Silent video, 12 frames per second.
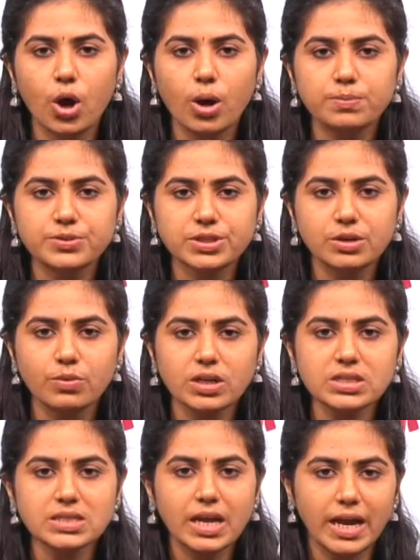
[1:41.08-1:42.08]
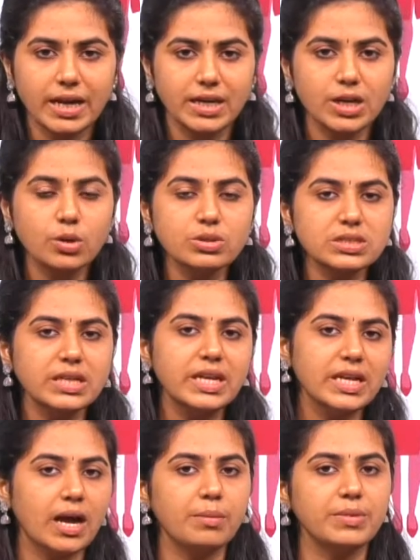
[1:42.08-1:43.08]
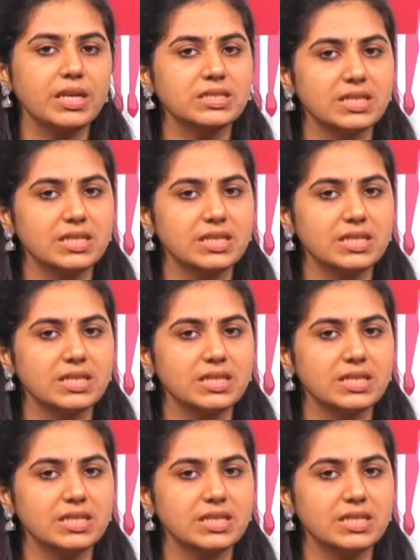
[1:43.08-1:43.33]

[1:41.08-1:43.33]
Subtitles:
option was adenosine deaminase.